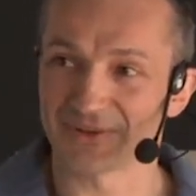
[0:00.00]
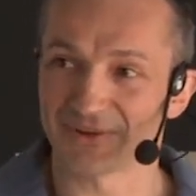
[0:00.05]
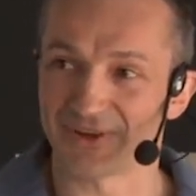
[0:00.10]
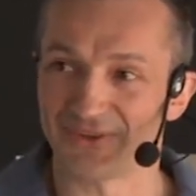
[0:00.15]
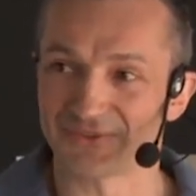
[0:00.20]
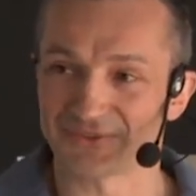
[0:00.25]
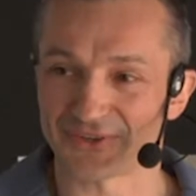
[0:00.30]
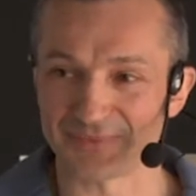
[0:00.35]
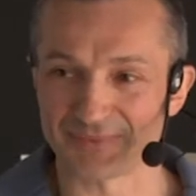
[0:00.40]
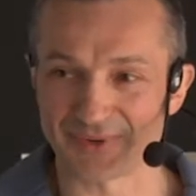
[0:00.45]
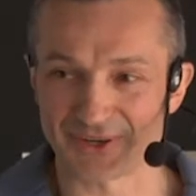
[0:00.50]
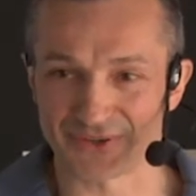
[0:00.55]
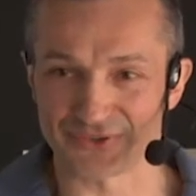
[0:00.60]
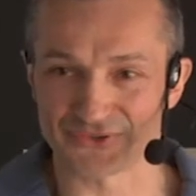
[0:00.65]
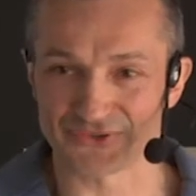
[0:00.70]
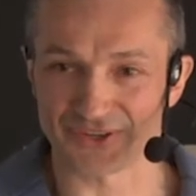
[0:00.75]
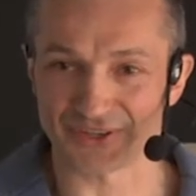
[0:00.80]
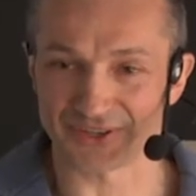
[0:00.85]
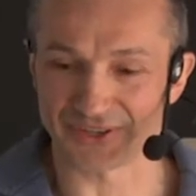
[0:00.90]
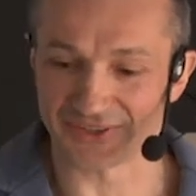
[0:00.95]
I'm country
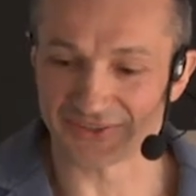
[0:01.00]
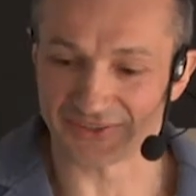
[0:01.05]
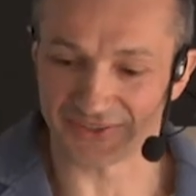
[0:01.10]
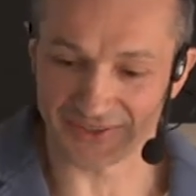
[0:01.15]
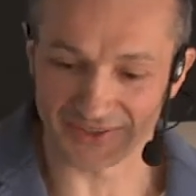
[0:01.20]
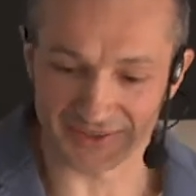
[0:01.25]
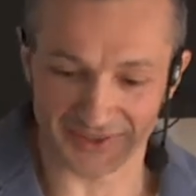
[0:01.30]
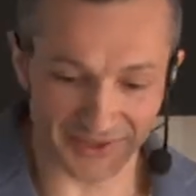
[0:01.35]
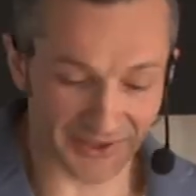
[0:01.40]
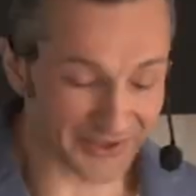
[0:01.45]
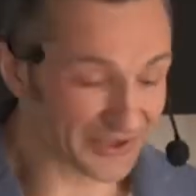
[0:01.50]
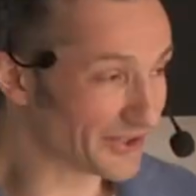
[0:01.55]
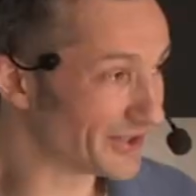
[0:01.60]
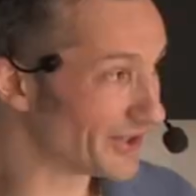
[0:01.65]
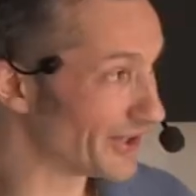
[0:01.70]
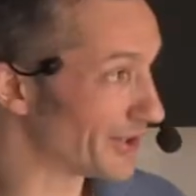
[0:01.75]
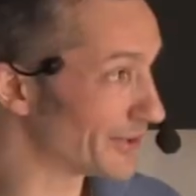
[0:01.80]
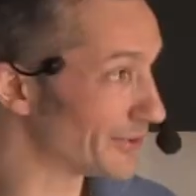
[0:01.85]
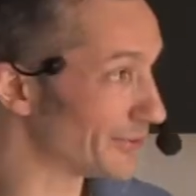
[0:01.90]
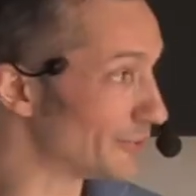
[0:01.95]
manager in
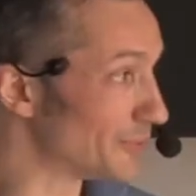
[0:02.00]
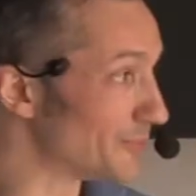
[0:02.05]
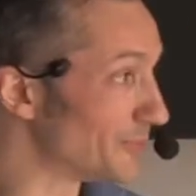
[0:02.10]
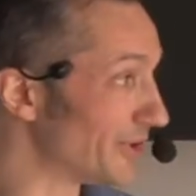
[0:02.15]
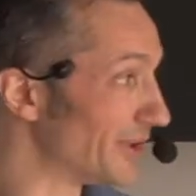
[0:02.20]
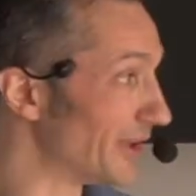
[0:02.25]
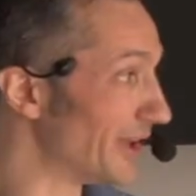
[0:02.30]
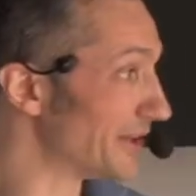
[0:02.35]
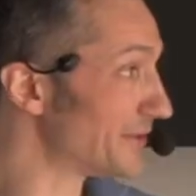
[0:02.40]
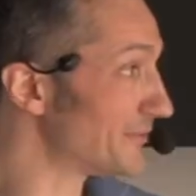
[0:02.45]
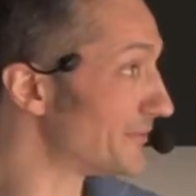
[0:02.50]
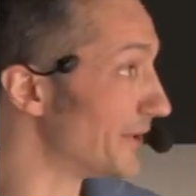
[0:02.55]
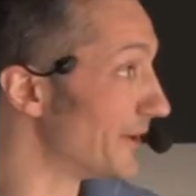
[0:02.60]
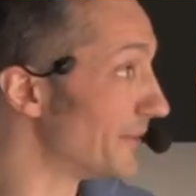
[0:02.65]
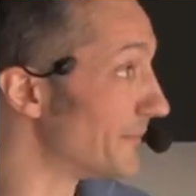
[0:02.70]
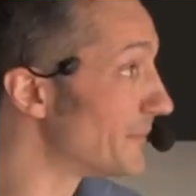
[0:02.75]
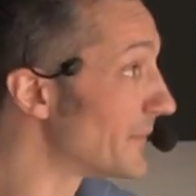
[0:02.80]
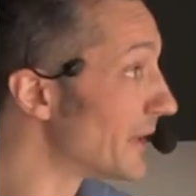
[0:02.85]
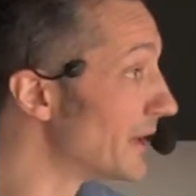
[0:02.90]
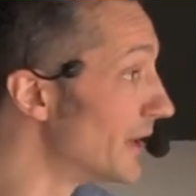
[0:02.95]
IDEA group in Latvia.